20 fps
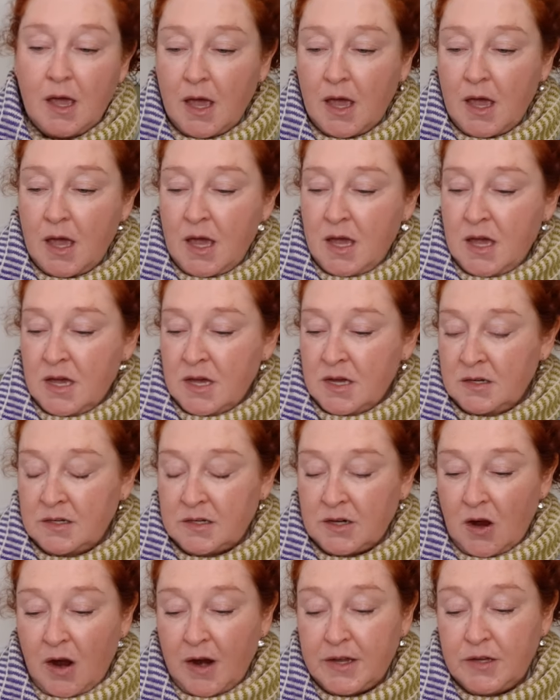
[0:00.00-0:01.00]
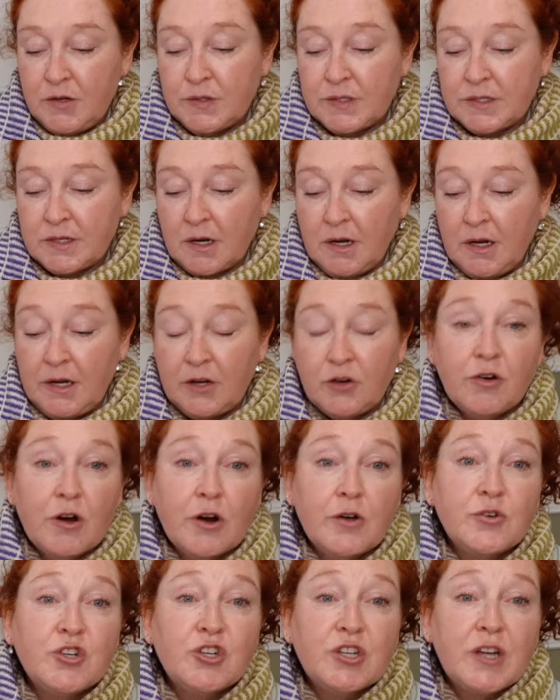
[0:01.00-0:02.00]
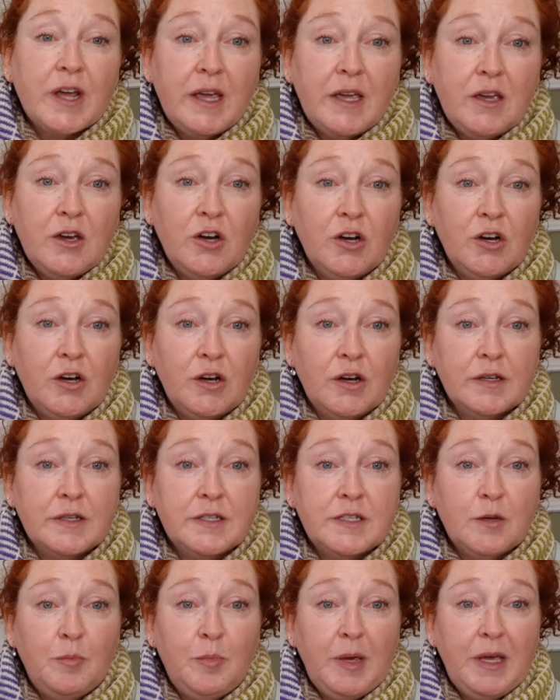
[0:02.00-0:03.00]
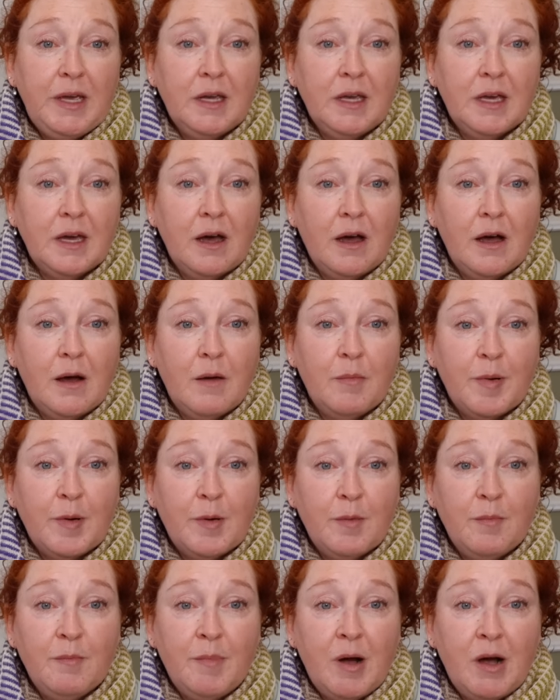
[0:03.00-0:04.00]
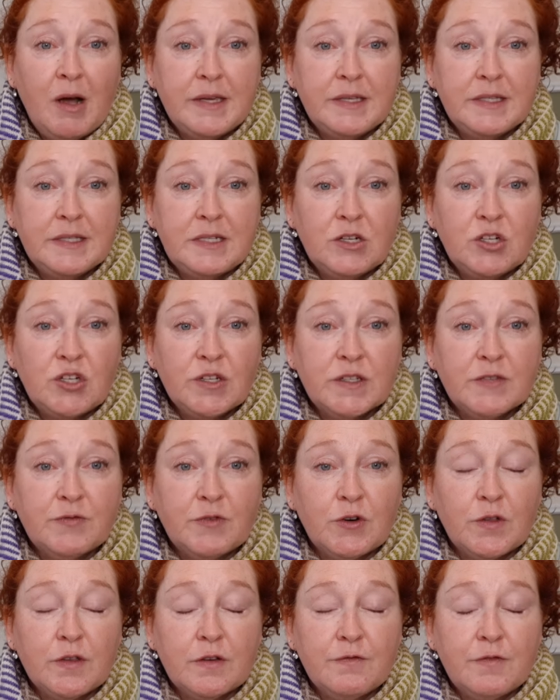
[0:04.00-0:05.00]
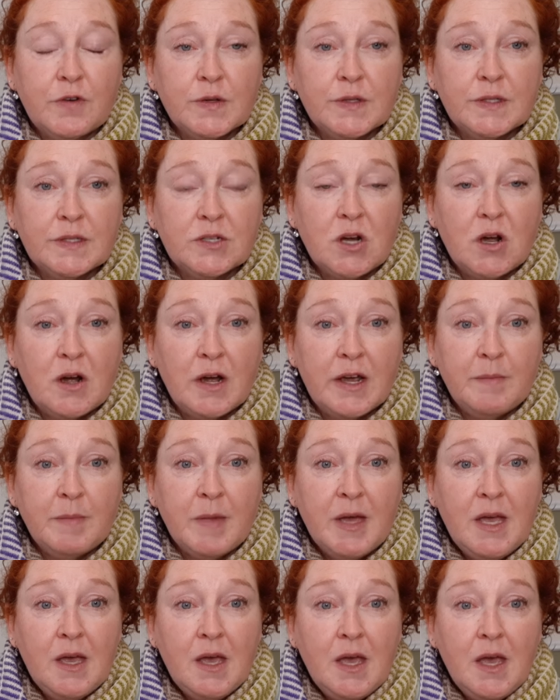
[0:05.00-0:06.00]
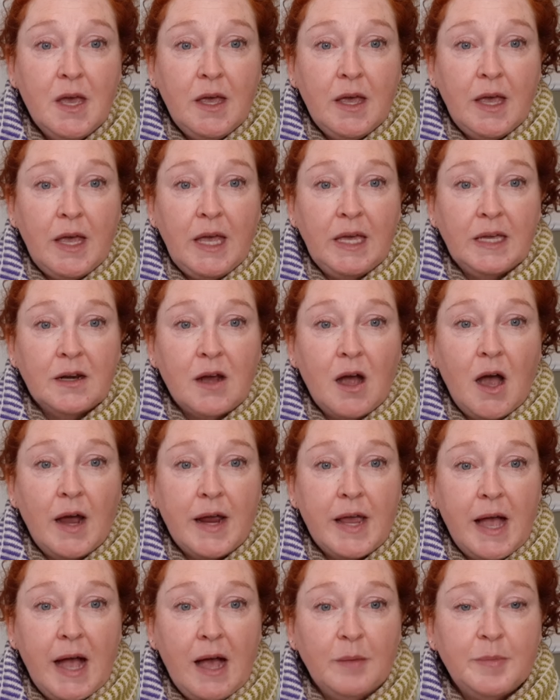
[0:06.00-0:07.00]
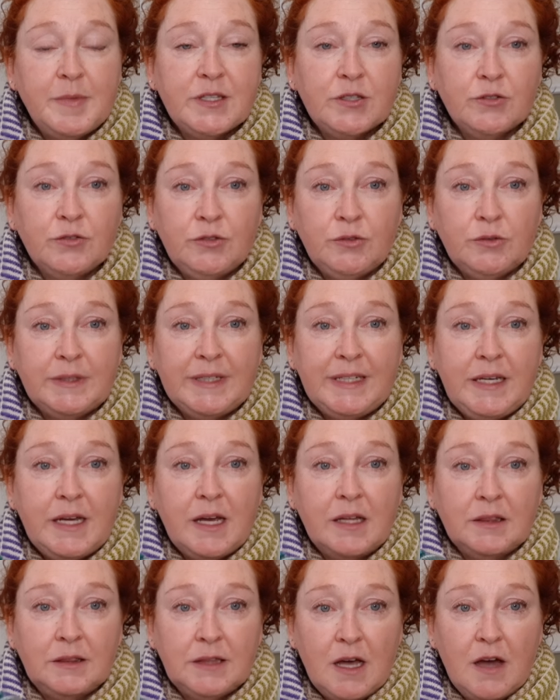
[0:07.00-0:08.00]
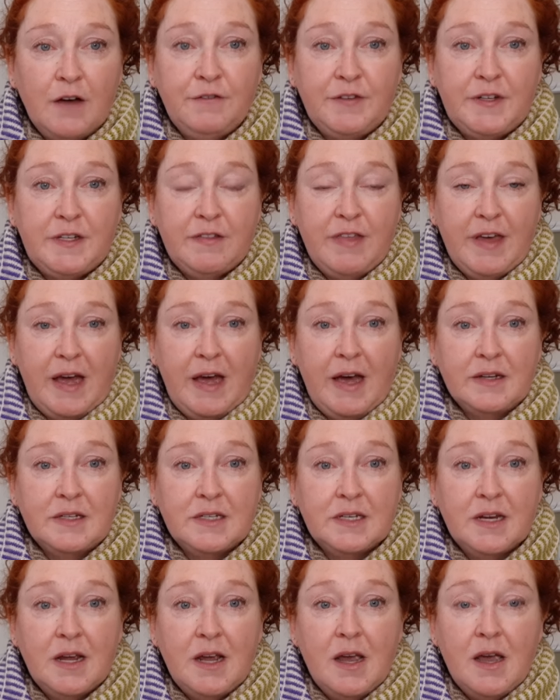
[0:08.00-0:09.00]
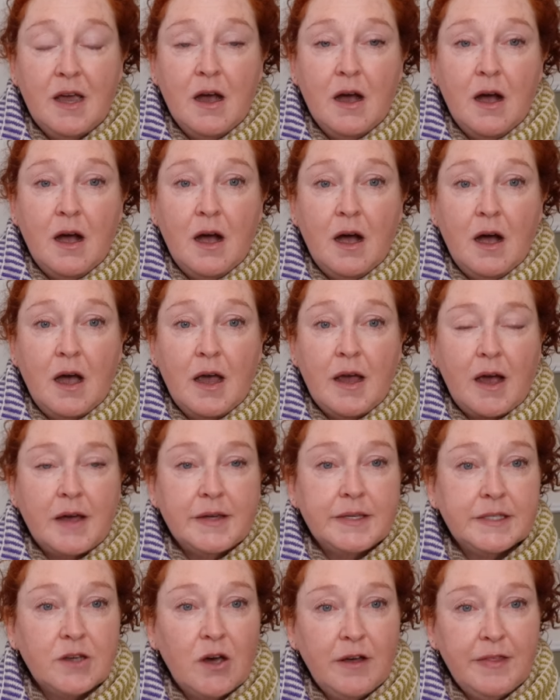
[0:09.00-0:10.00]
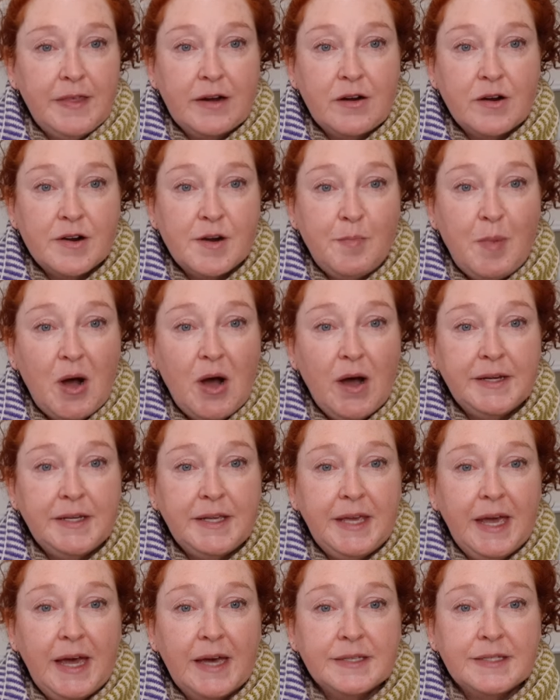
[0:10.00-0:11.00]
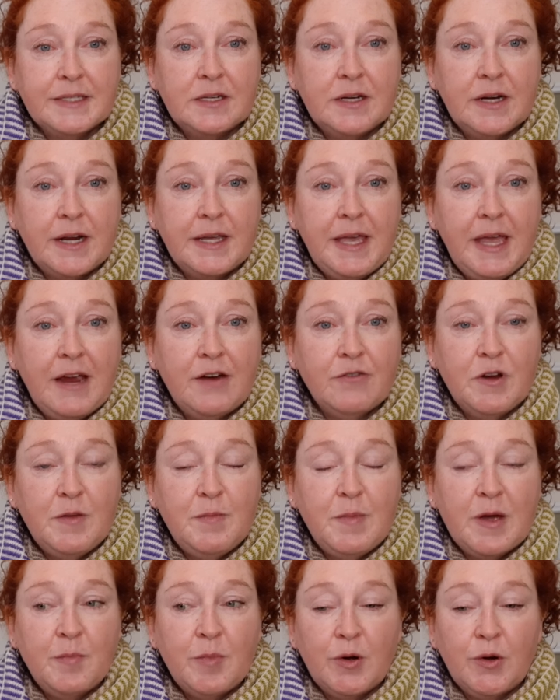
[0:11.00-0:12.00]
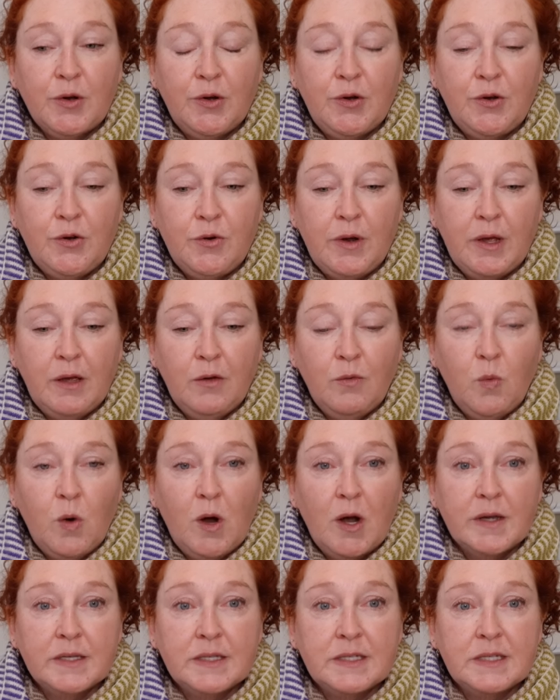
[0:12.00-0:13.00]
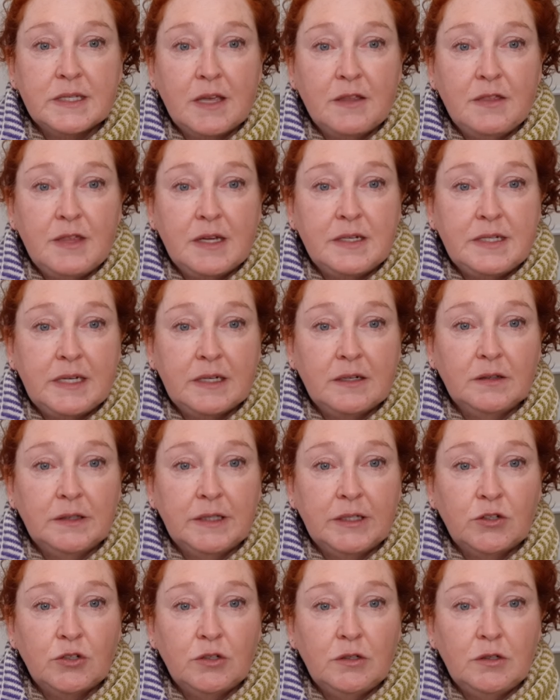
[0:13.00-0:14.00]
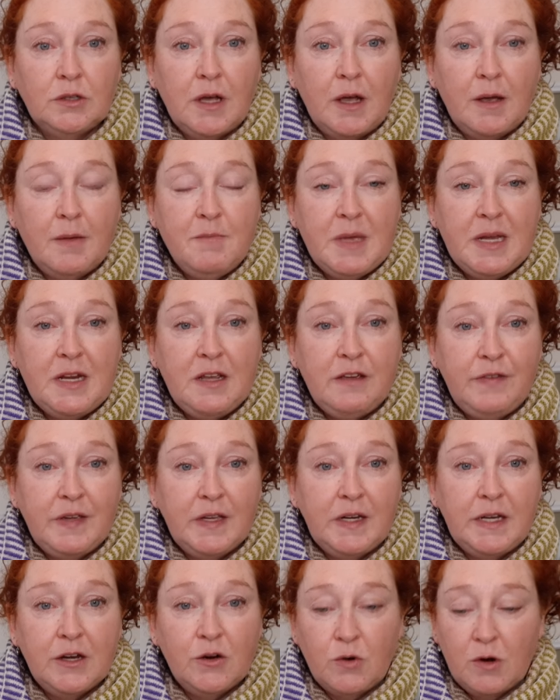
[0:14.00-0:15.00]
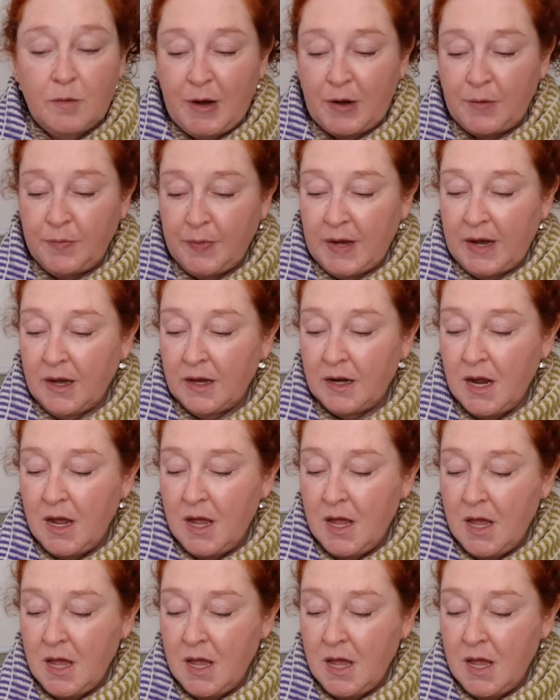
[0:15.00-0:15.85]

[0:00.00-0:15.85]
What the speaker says: And I used a crochet hook to pick up my stitches for the first time. And I absolutely loved that. I saw that on a podcast and I can't remember who it was that did a mini video about that.